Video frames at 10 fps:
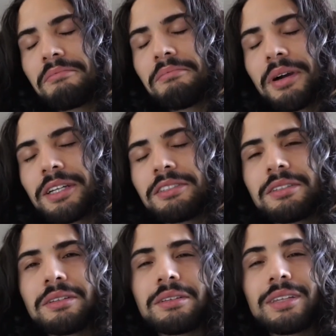
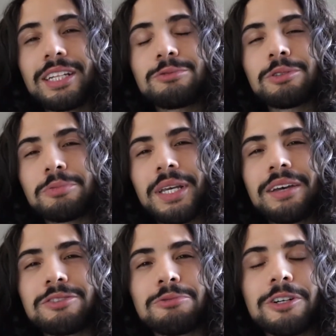but that's what we
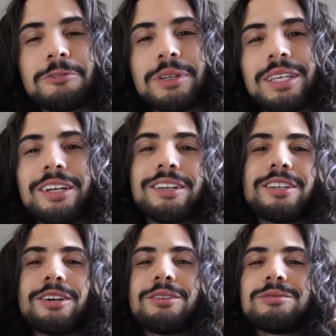have to work with here, you
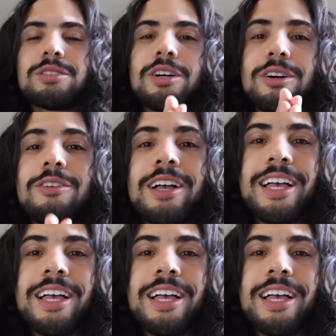know? So